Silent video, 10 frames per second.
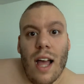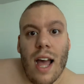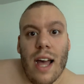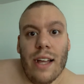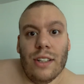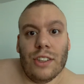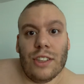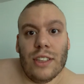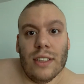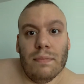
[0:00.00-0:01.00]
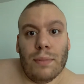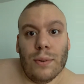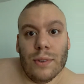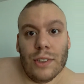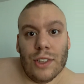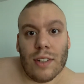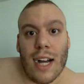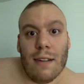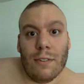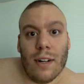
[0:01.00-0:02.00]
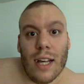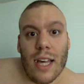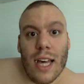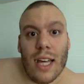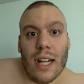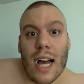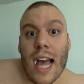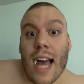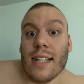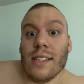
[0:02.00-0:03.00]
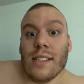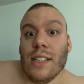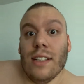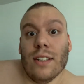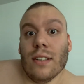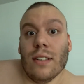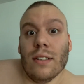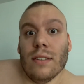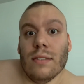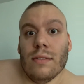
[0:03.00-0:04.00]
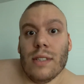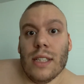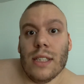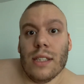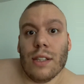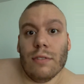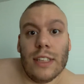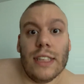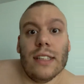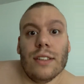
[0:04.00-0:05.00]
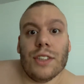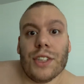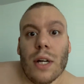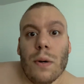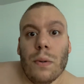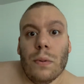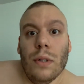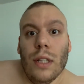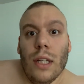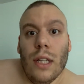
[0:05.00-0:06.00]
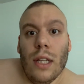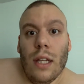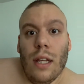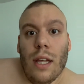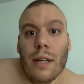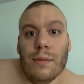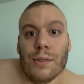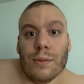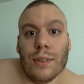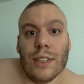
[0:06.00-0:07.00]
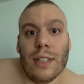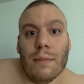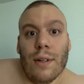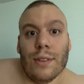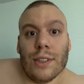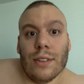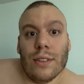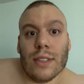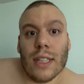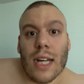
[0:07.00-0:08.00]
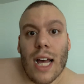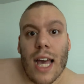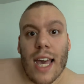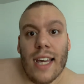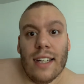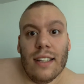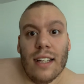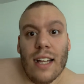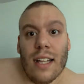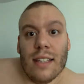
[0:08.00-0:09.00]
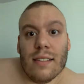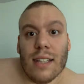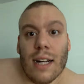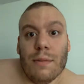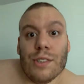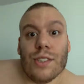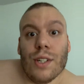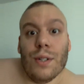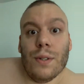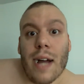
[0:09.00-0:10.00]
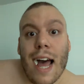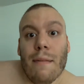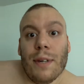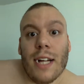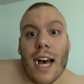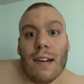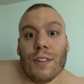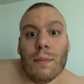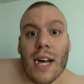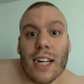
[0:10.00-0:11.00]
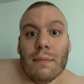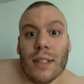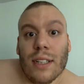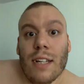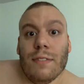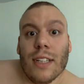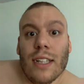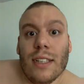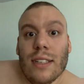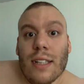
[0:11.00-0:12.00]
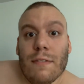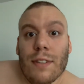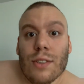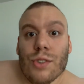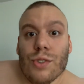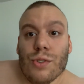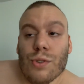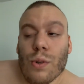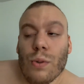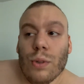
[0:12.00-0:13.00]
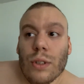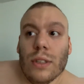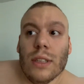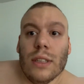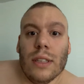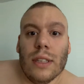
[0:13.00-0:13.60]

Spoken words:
and she pulled in the driveway, and I hadn't seen her in 3 years, so it was really emotional. It's like I hate it. It's like I was so happy to have her back in my life again. I felt so good.